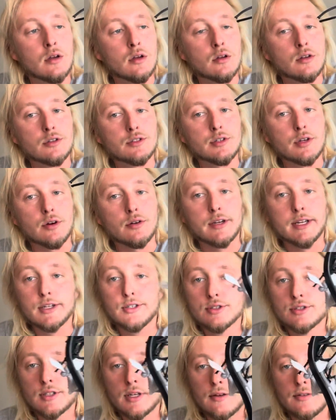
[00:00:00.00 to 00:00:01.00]
So get
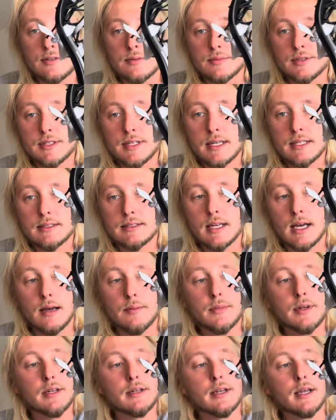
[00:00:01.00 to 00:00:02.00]
yourself some 6
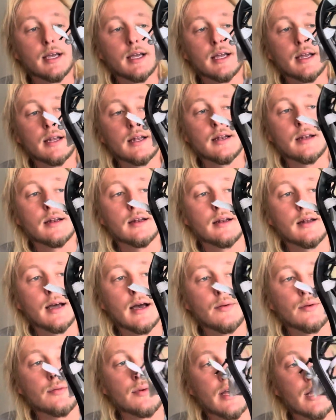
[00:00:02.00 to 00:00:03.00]
diamond, and I
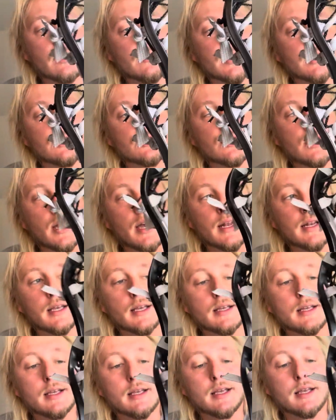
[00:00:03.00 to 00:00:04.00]
would recommend trying
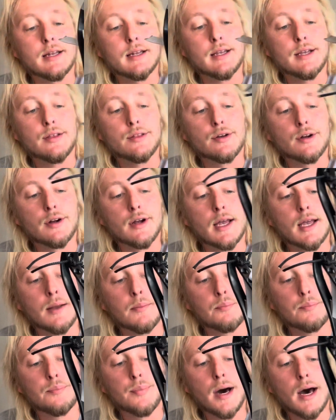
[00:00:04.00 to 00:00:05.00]
it in either a
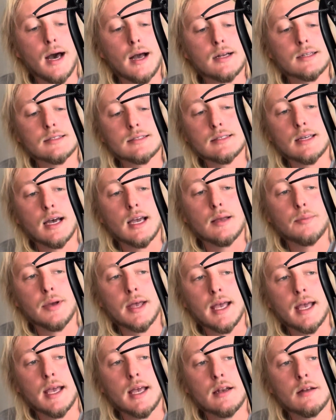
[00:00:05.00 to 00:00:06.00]
box type
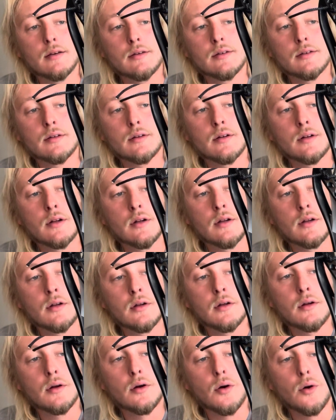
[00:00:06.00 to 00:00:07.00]
head
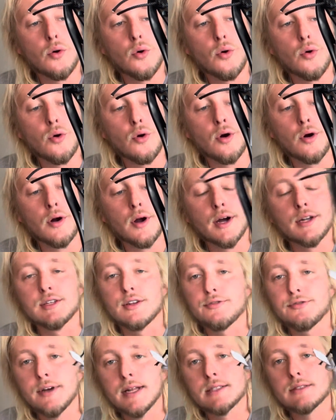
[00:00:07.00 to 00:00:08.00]
or a
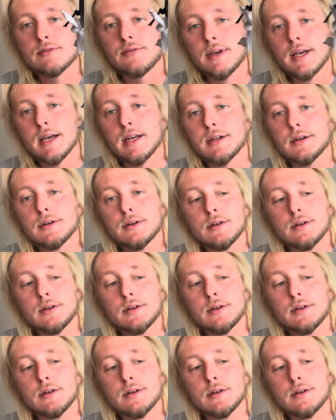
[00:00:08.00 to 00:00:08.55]
defensive head.